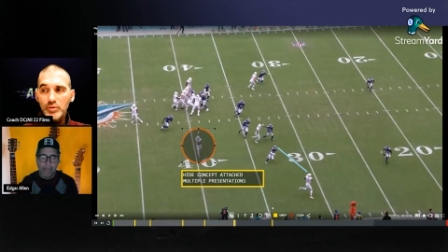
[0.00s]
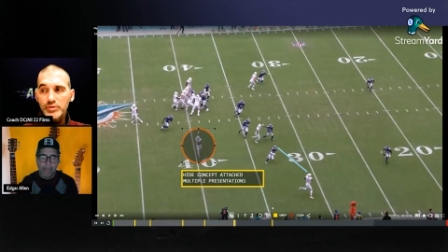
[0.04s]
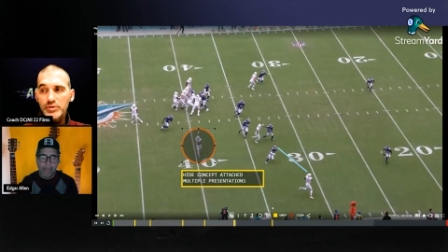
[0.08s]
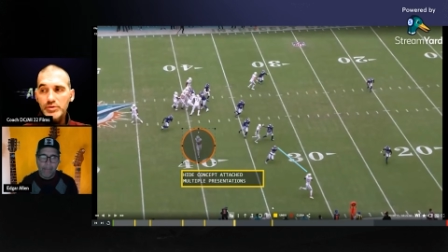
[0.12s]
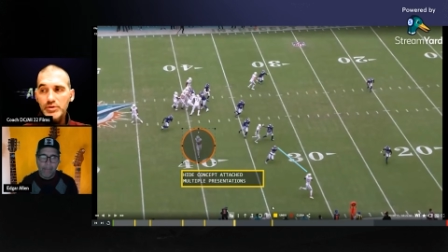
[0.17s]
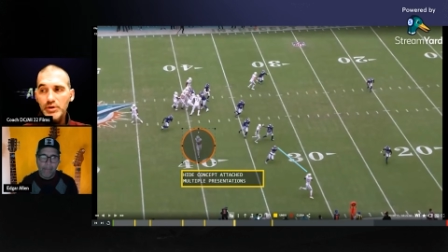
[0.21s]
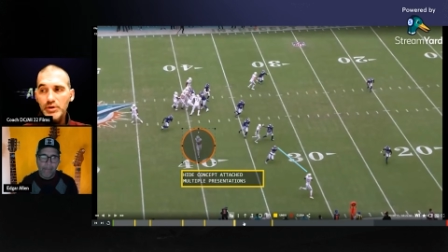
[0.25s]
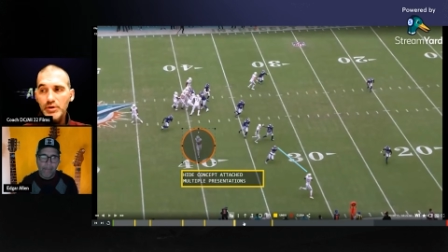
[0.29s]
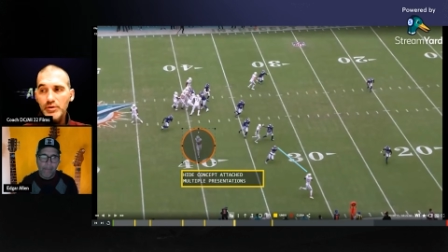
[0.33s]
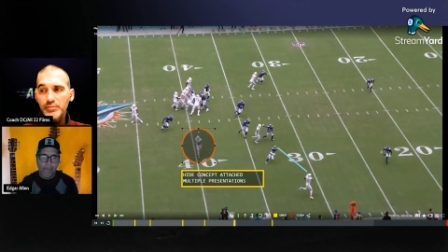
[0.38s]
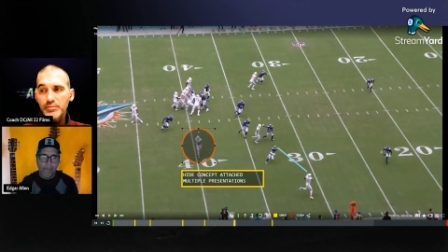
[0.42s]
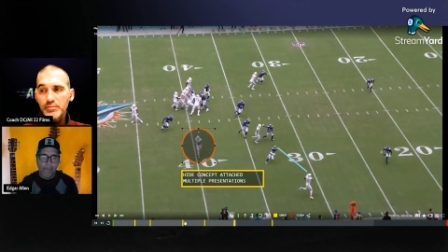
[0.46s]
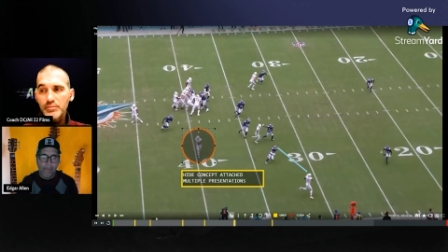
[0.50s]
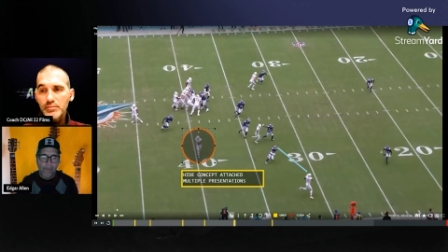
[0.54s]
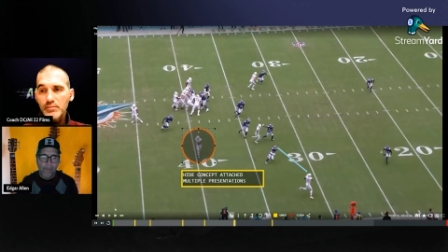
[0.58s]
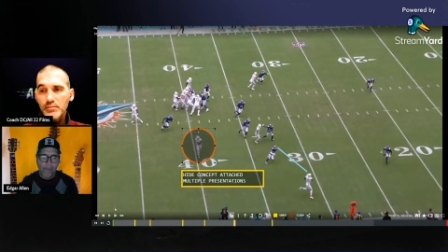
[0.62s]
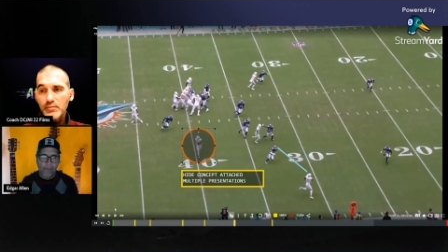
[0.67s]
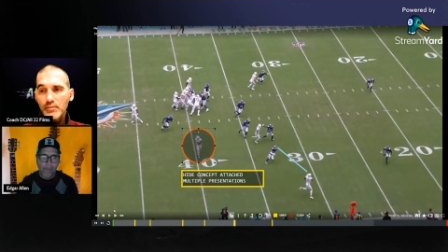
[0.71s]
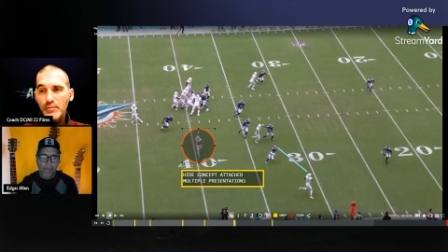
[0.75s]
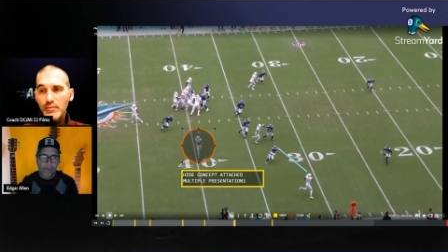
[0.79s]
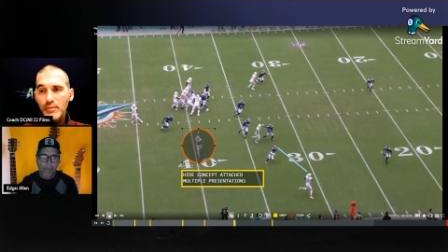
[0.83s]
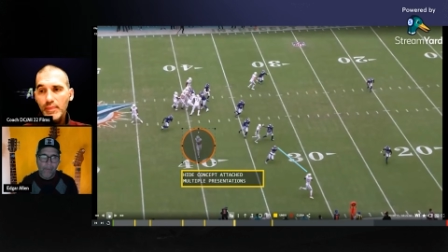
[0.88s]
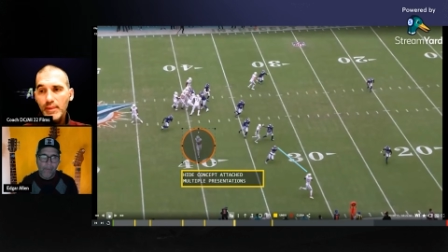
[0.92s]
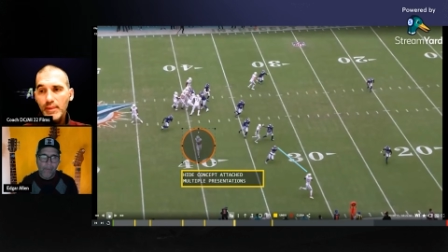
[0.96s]
So
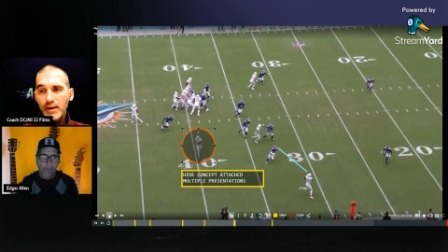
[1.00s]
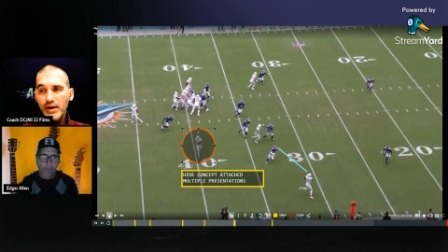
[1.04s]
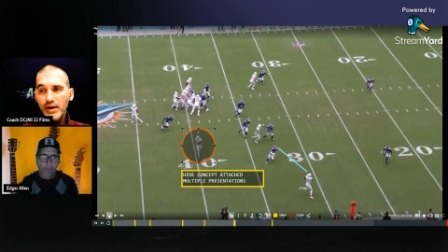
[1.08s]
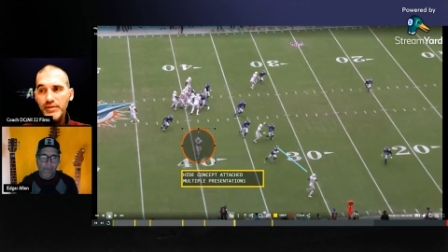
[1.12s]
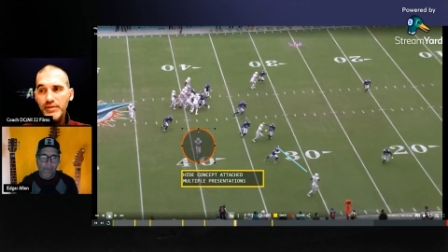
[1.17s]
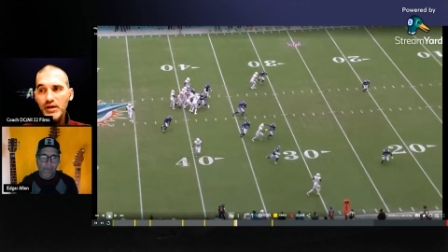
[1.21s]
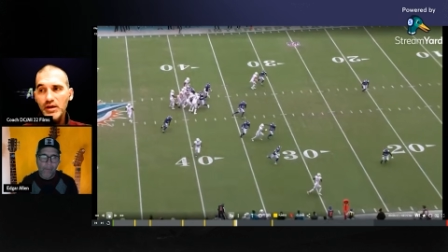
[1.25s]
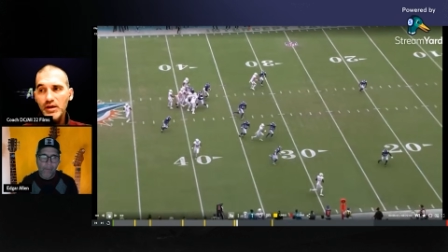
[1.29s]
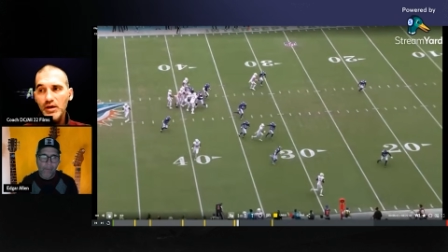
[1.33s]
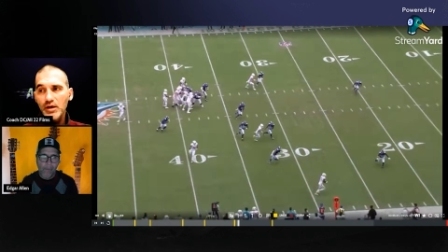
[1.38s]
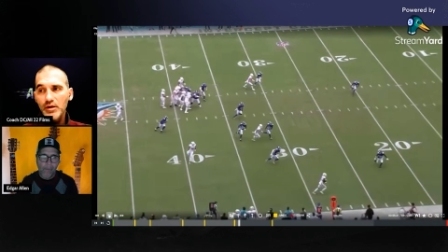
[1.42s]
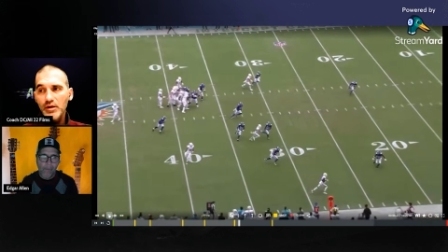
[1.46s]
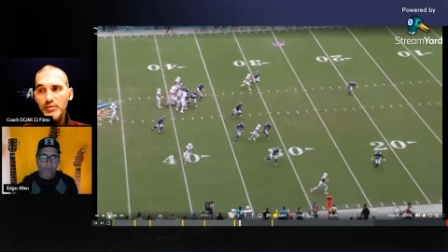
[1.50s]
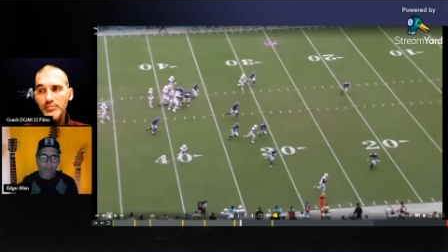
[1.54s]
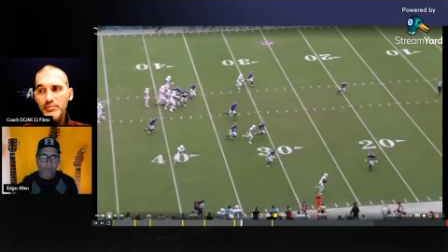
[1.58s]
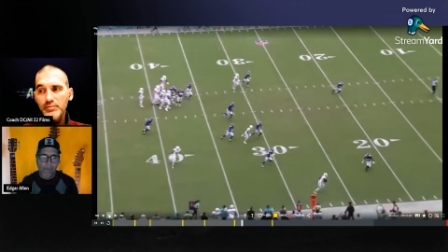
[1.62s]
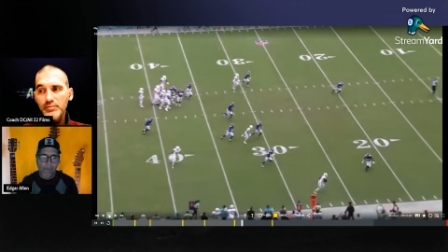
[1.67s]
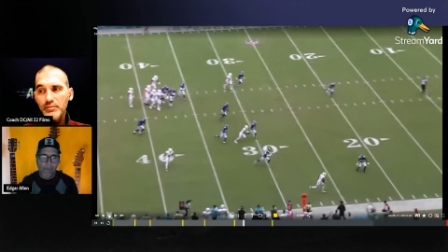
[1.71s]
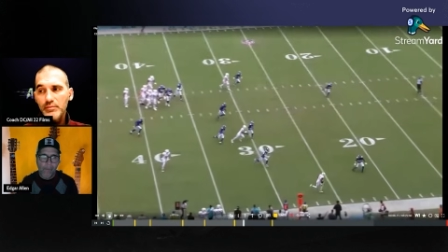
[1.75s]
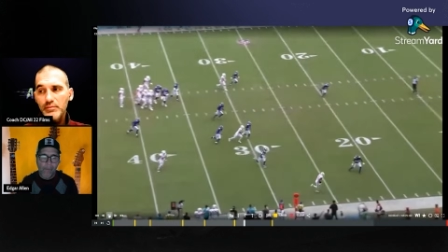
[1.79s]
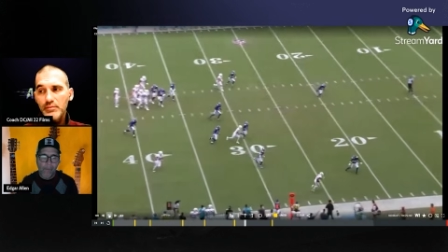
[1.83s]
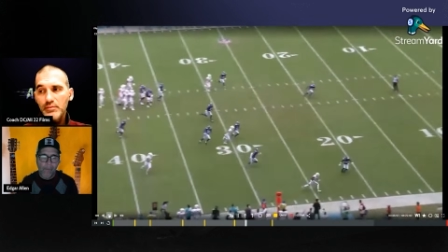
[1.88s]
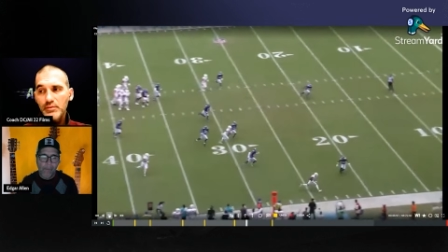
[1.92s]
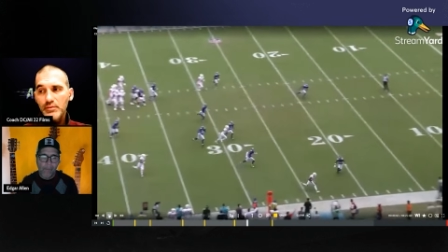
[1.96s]
I think
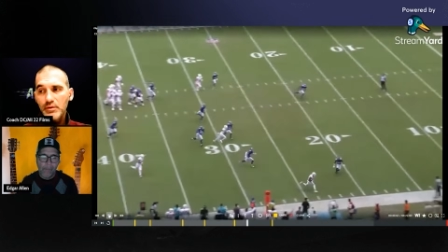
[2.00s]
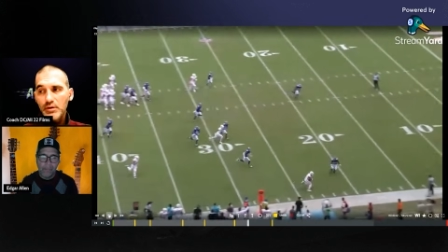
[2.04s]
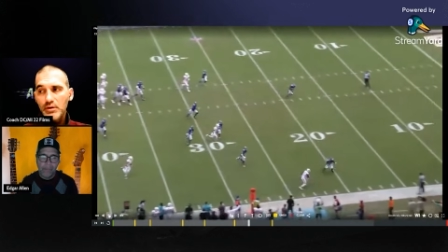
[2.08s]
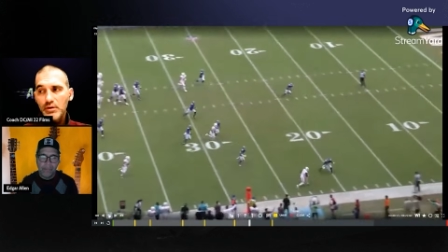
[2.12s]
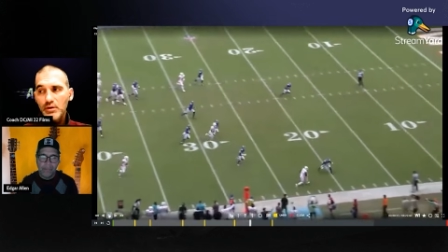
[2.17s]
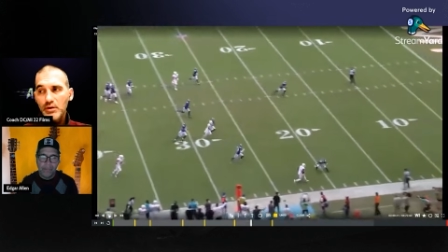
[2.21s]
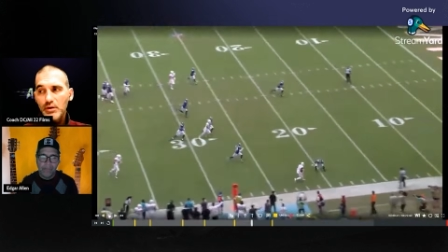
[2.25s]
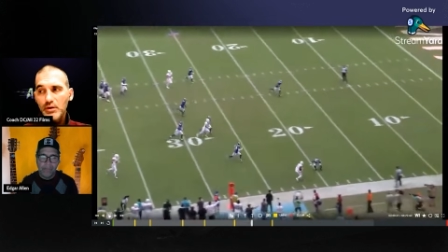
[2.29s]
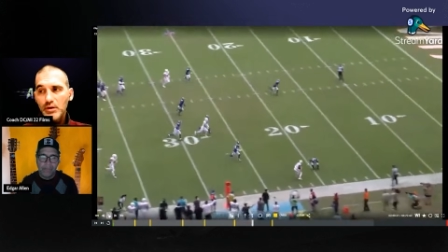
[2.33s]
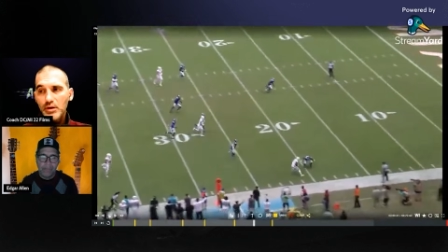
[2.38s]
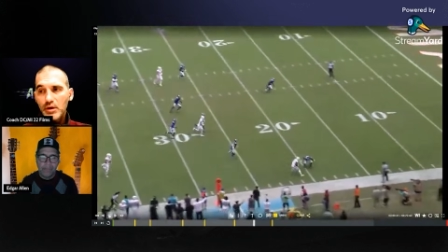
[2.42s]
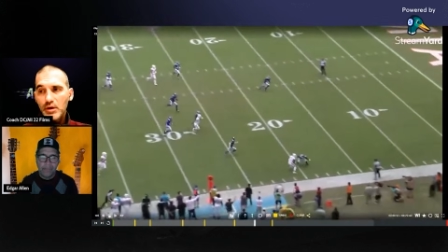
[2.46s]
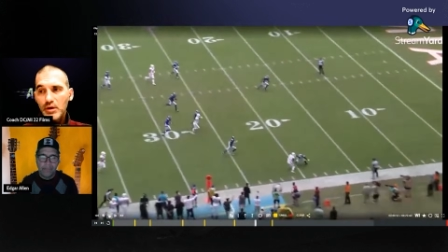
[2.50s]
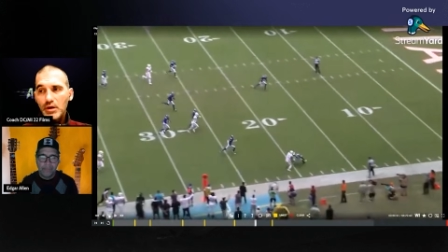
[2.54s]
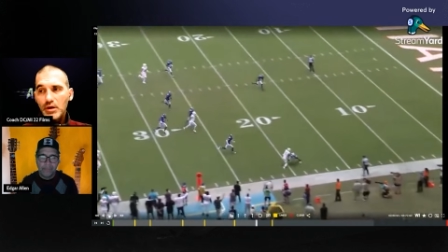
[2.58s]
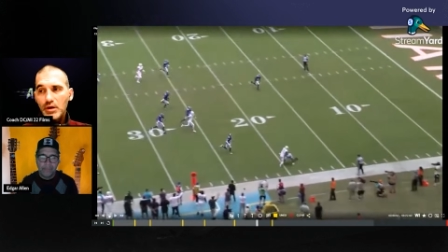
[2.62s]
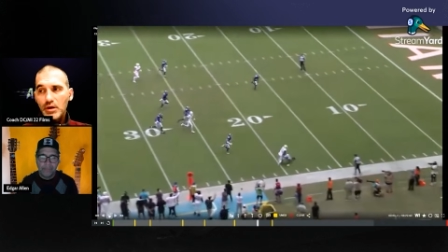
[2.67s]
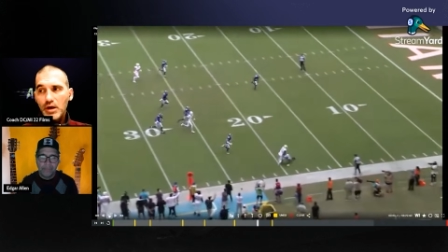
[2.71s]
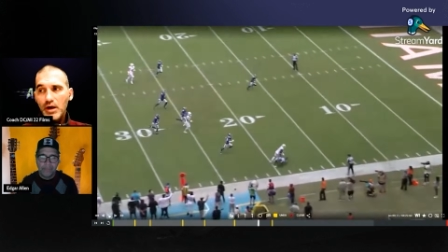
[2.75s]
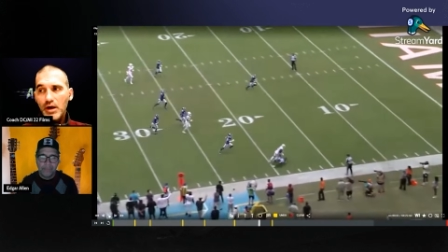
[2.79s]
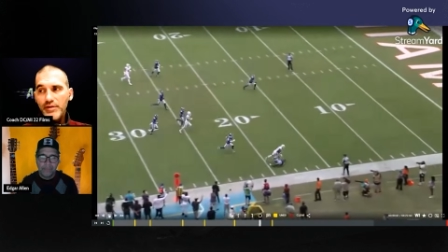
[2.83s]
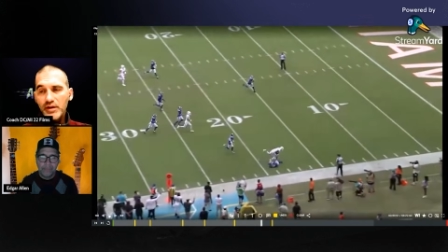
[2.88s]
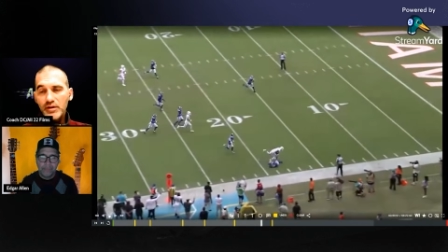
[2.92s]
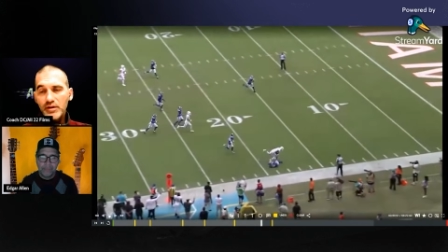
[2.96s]

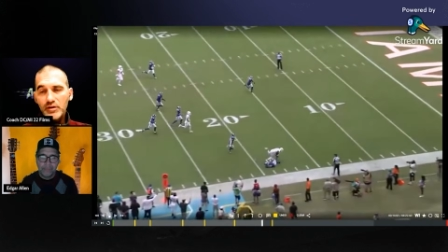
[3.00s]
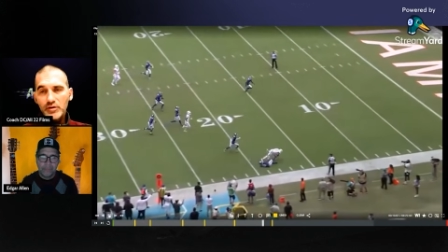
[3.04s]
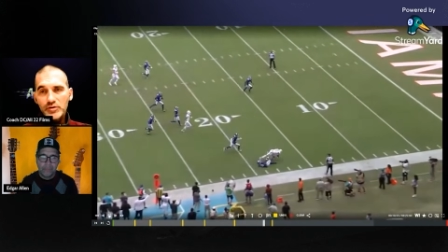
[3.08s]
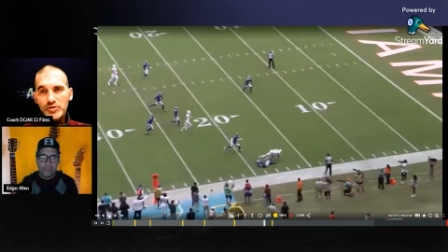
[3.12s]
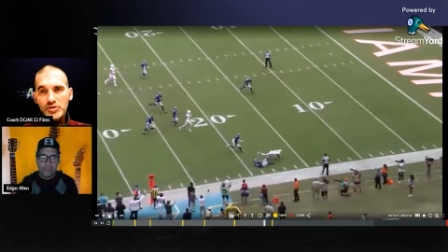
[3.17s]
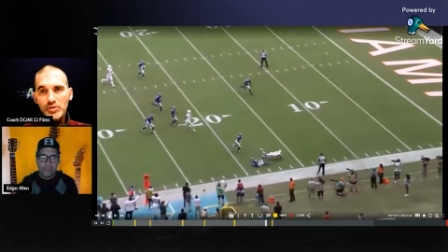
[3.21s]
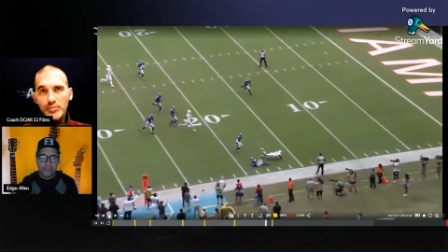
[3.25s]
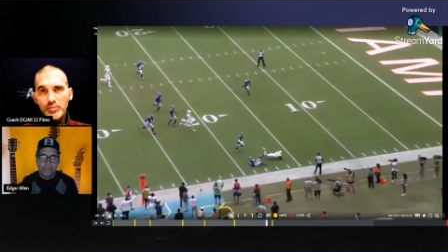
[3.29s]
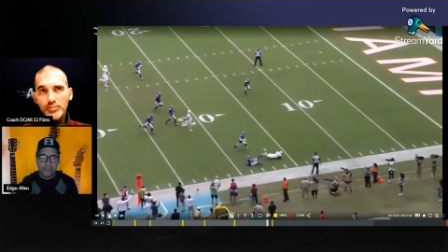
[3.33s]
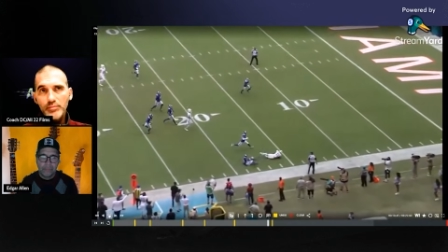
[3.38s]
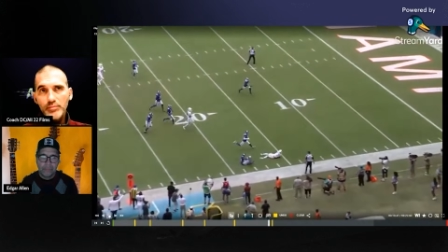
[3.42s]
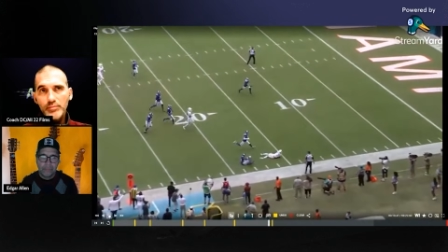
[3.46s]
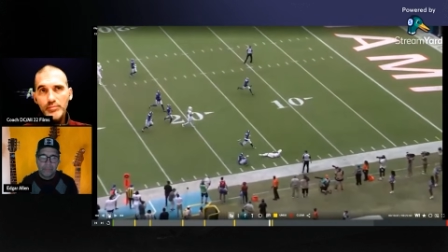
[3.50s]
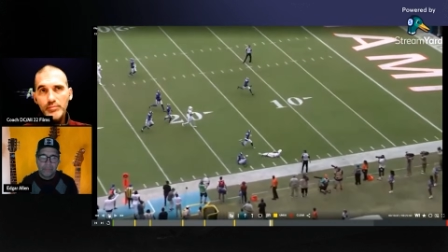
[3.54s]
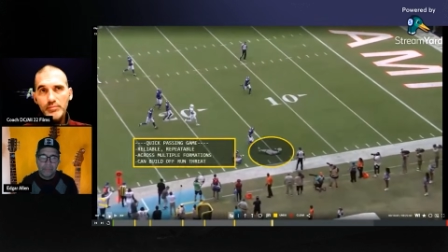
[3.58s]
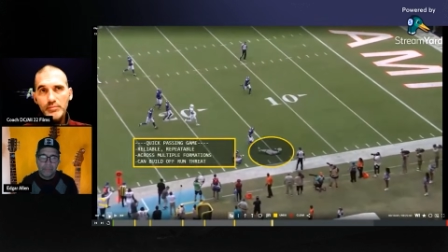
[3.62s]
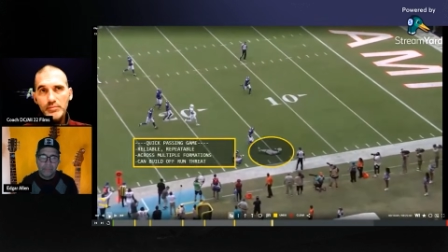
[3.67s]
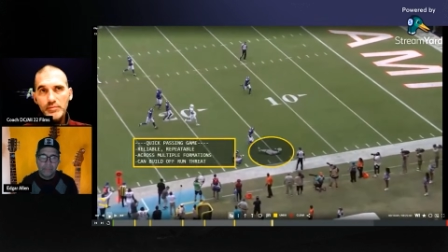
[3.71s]
there's some